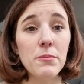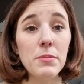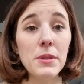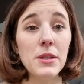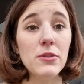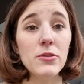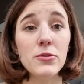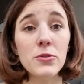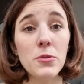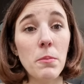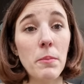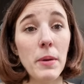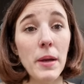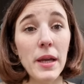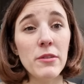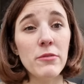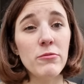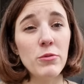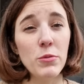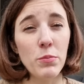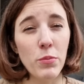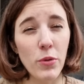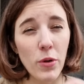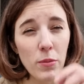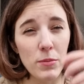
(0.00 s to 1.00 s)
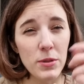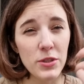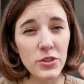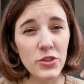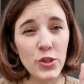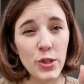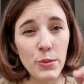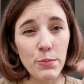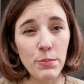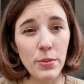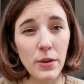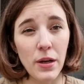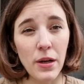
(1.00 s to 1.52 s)
because the paint would probably
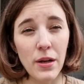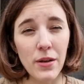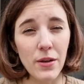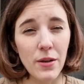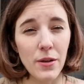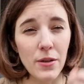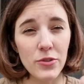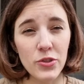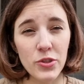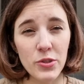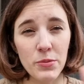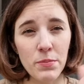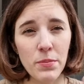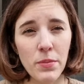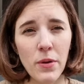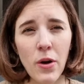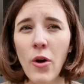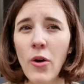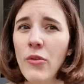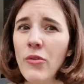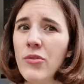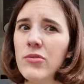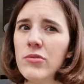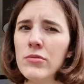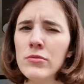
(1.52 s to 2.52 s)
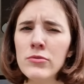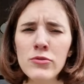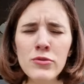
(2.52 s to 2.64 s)
chip off.